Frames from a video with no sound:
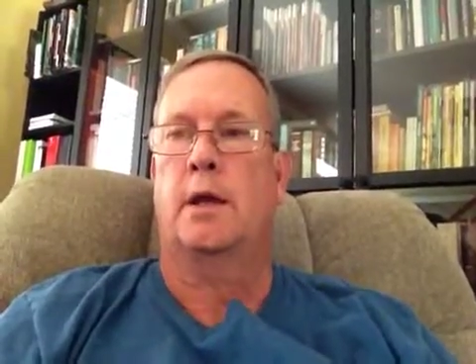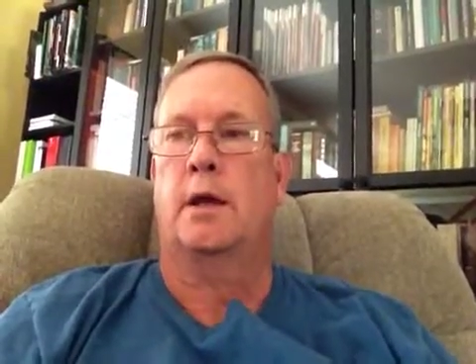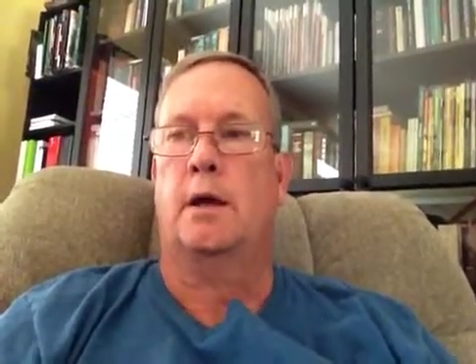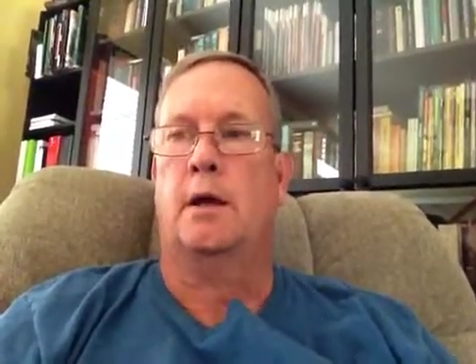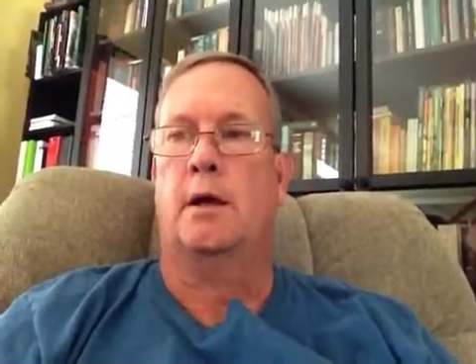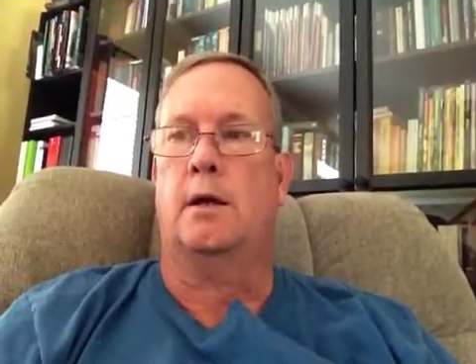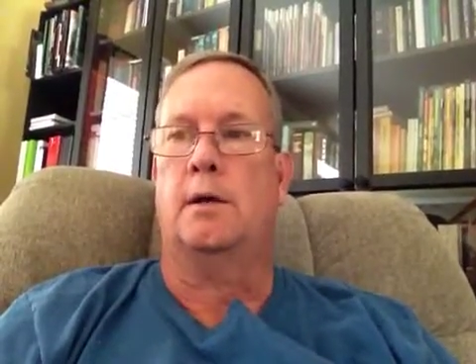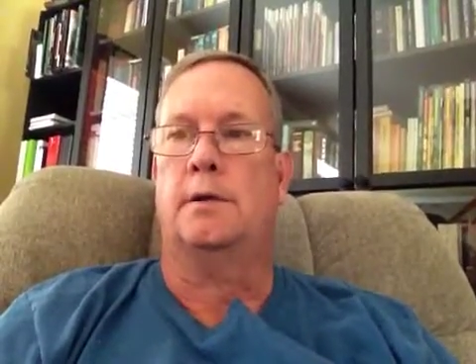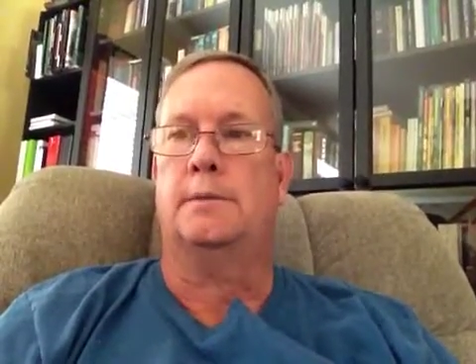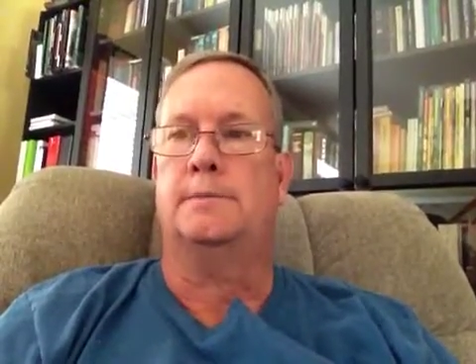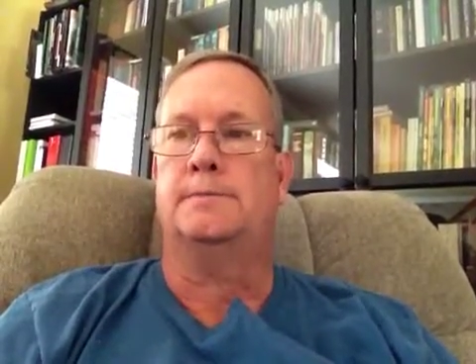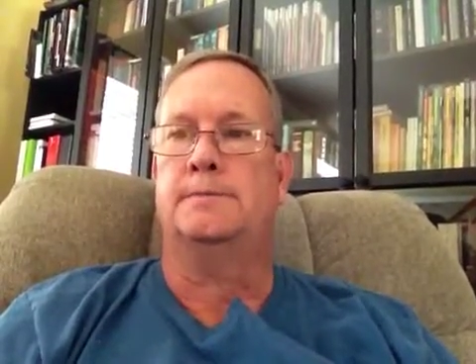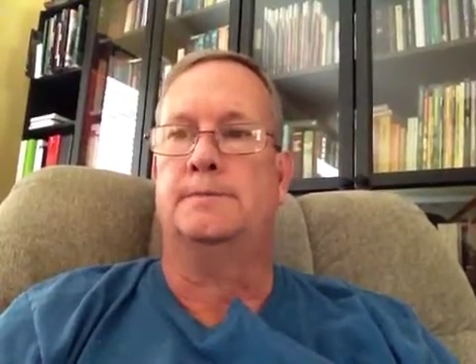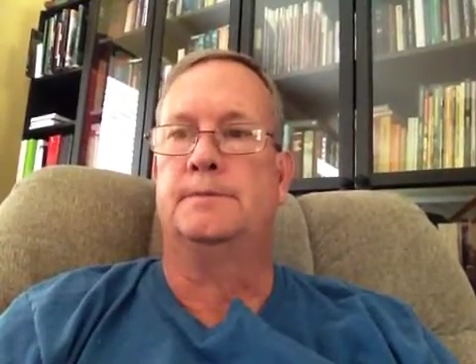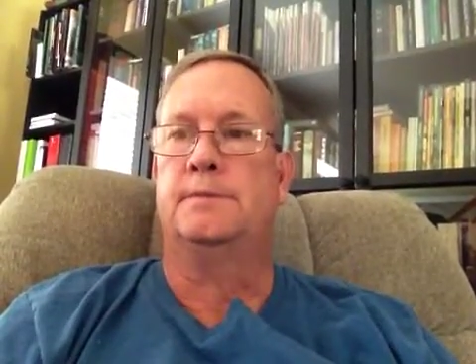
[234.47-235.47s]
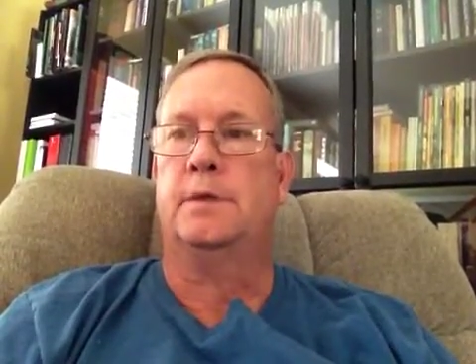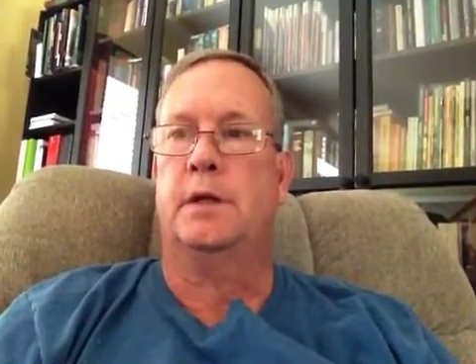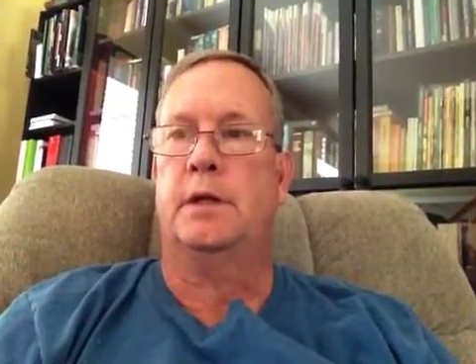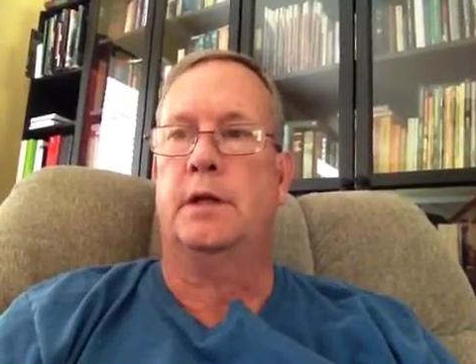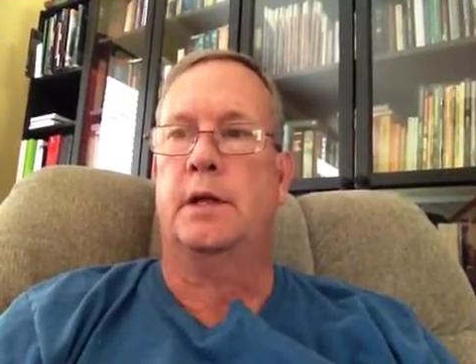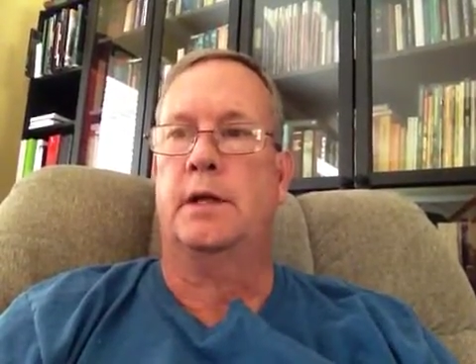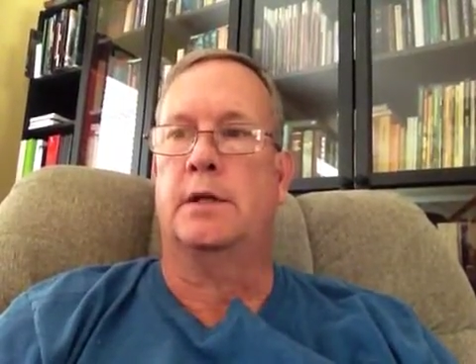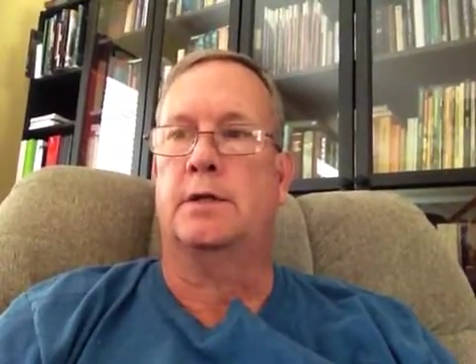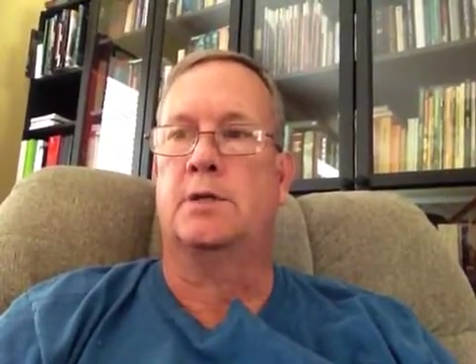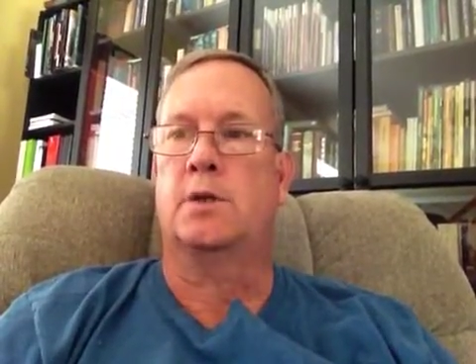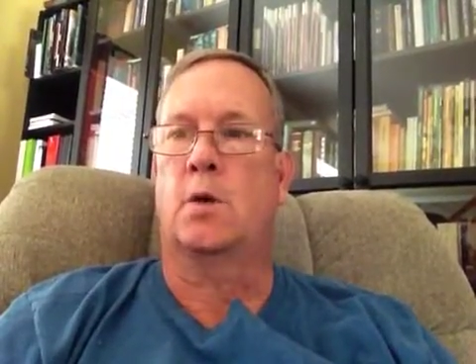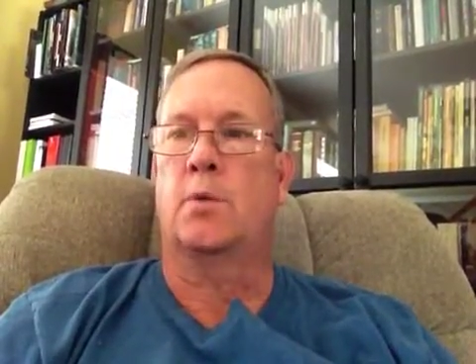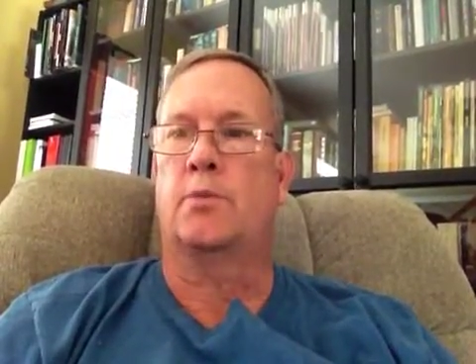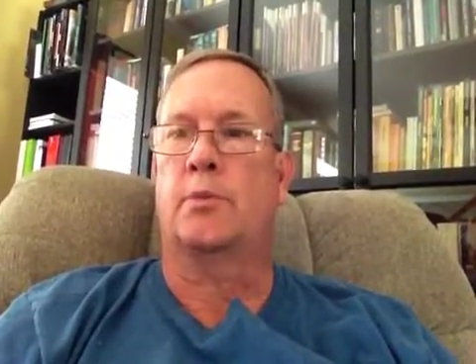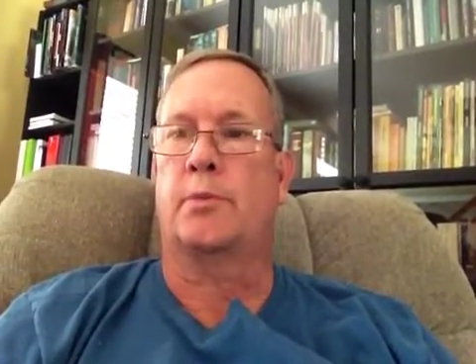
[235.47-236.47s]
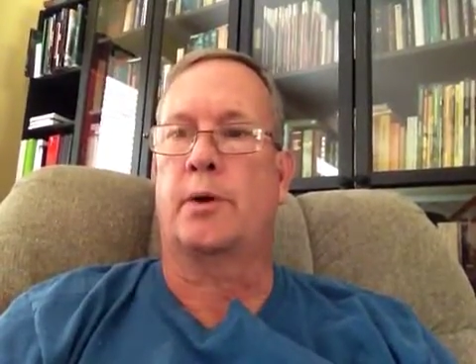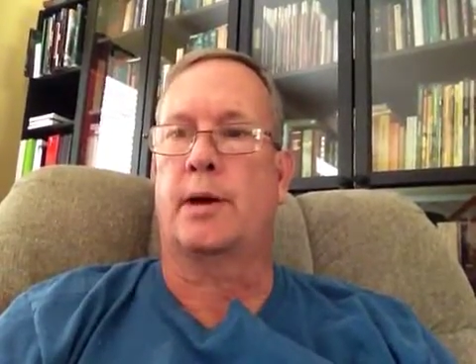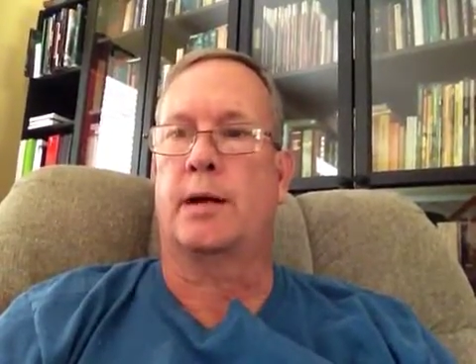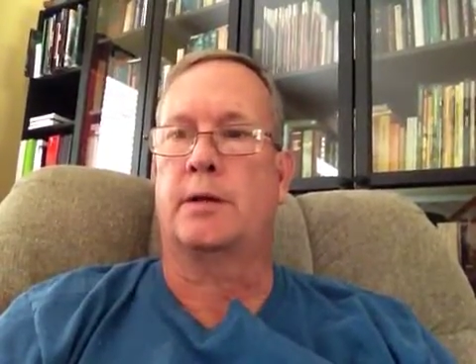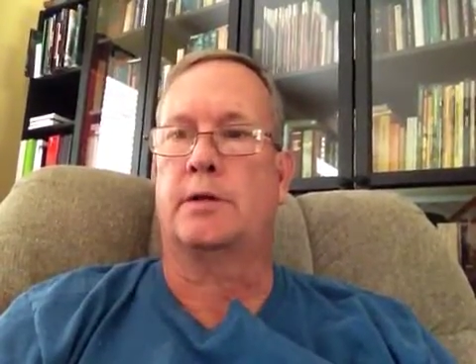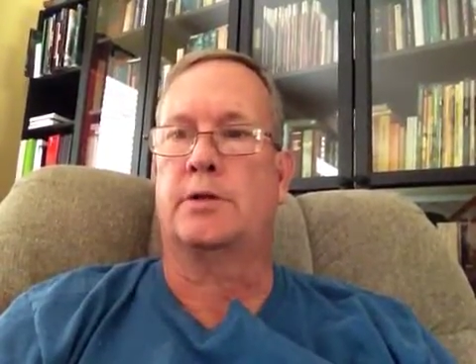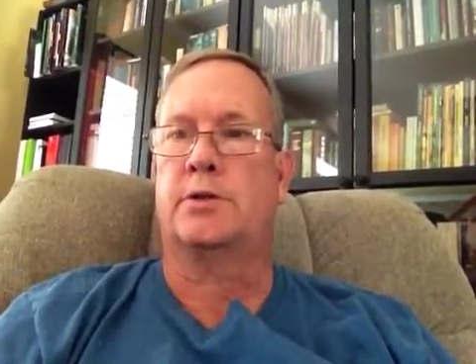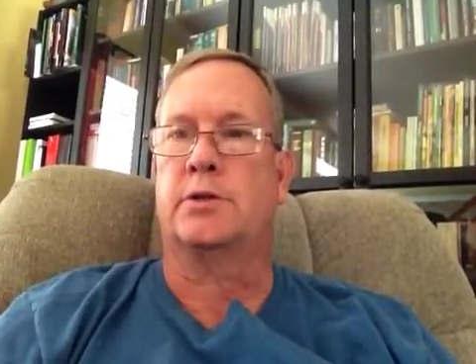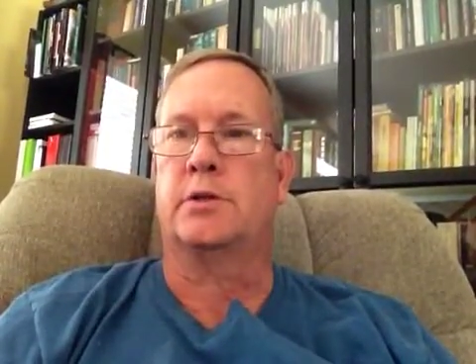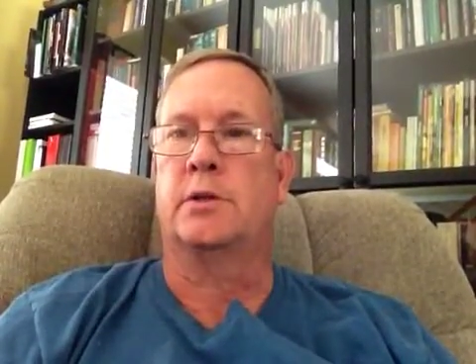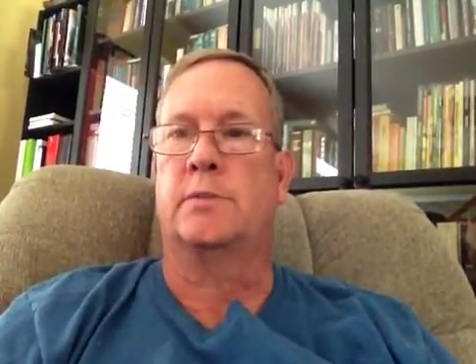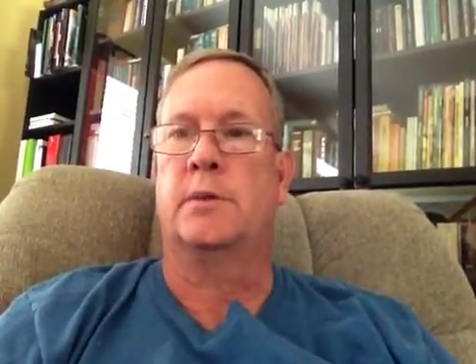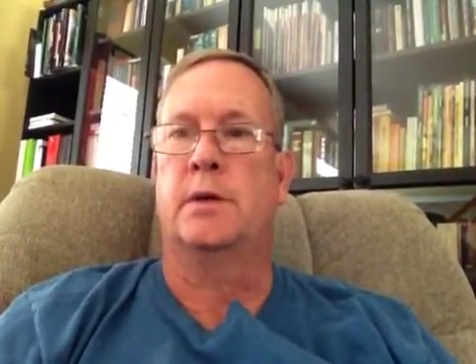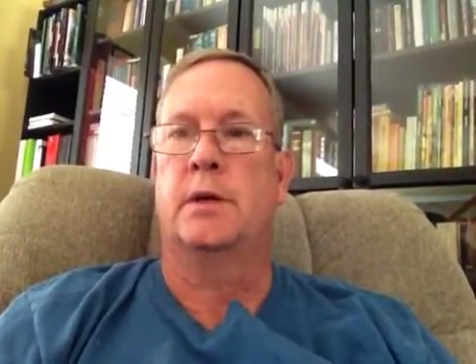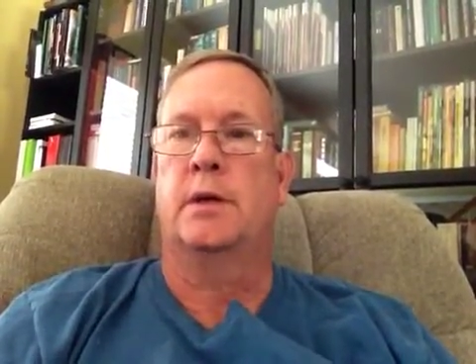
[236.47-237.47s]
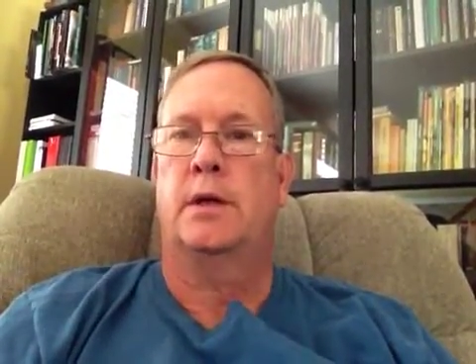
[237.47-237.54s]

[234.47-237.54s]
In a sole proprietorship,